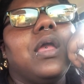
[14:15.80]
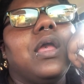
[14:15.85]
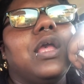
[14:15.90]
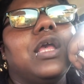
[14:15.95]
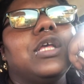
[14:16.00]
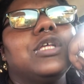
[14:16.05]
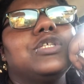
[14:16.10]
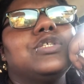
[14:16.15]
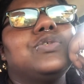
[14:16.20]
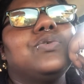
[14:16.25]

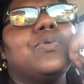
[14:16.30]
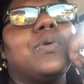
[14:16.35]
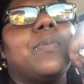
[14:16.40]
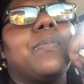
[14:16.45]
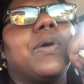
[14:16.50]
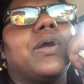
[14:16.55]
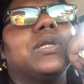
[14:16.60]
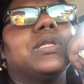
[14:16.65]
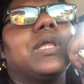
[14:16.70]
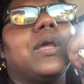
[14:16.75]
is doing
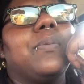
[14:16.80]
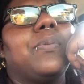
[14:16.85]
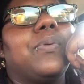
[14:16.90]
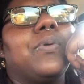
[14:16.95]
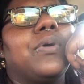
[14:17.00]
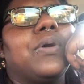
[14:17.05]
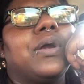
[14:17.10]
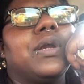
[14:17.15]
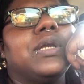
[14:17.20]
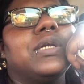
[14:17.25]
birthday
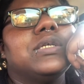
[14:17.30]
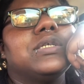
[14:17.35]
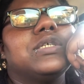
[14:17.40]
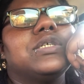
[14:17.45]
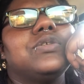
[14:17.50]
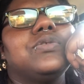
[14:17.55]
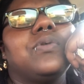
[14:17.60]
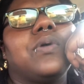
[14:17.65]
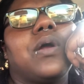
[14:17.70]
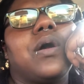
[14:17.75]
parties.
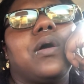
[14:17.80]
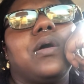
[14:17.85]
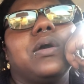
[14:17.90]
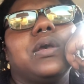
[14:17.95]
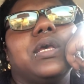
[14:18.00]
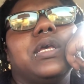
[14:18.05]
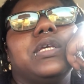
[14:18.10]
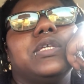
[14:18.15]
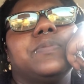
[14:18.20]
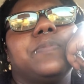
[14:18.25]
She's doing all her
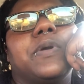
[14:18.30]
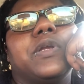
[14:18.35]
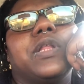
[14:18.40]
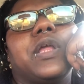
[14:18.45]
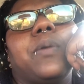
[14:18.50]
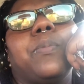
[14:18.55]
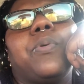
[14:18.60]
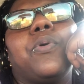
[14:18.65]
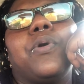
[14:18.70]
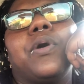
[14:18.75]
kids'
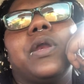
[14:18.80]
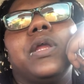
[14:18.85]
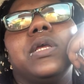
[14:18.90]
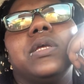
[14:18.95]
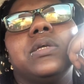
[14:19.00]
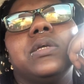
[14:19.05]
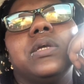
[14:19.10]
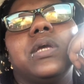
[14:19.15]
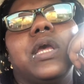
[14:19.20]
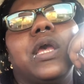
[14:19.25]
birthday
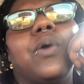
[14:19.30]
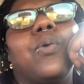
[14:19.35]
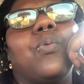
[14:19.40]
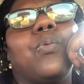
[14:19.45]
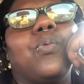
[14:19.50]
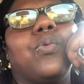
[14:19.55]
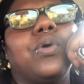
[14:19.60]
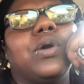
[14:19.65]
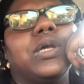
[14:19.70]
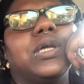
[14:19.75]
party at
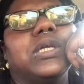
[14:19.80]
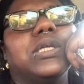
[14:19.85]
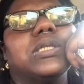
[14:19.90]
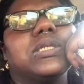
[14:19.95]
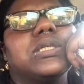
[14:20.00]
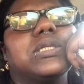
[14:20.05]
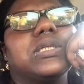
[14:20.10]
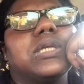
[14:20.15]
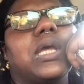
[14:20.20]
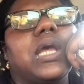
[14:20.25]

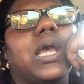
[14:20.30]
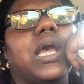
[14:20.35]
once,